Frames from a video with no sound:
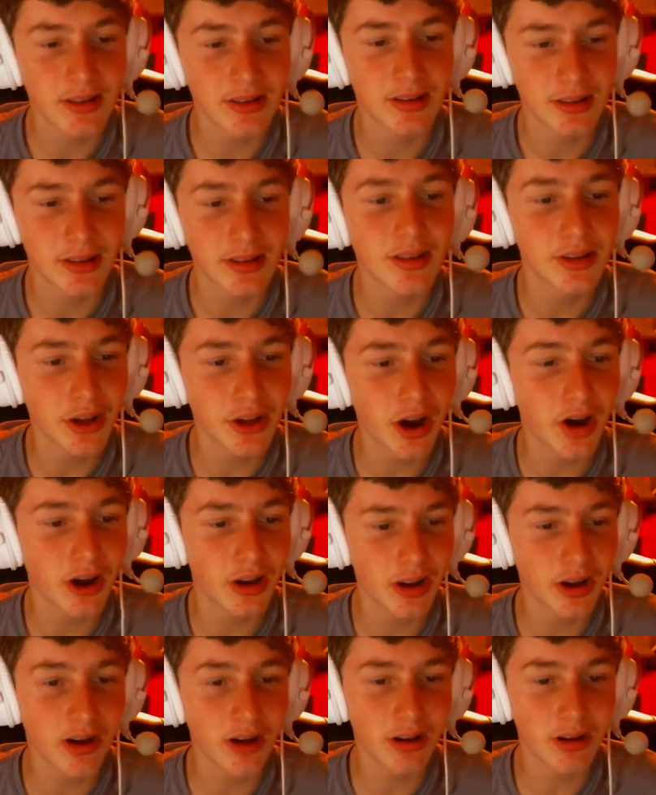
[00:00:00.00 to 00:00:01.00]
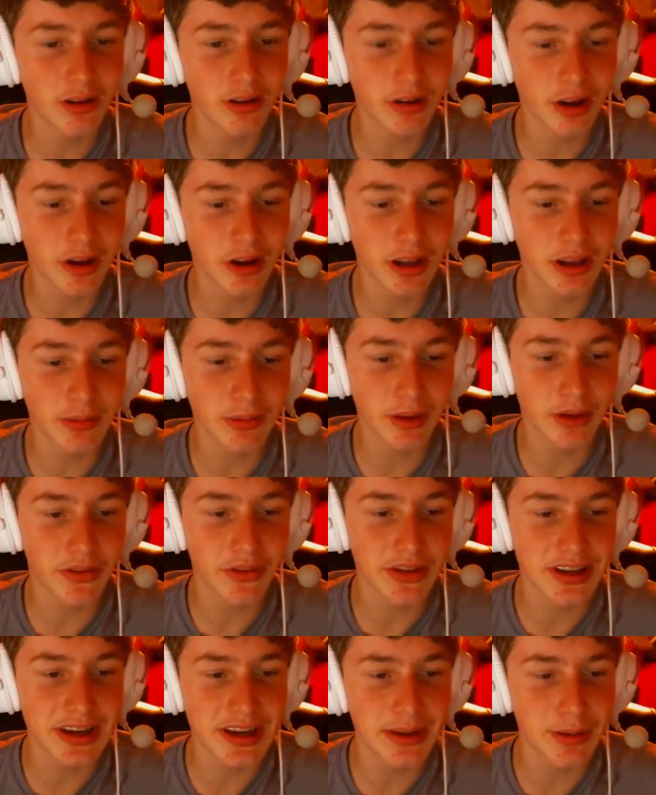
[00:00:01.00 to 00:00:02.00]
Y'all kicked me off the
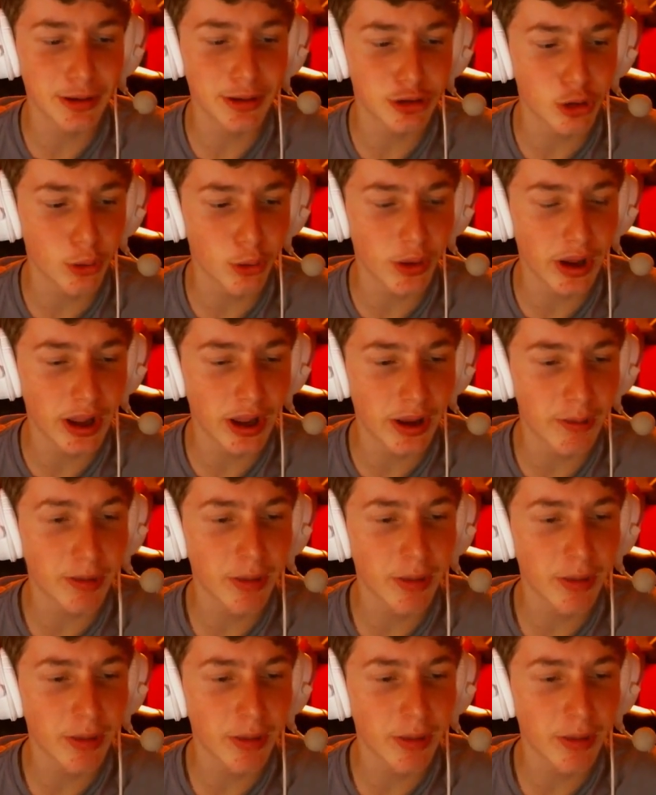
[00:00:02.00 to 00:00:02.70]
team at 2 a.m.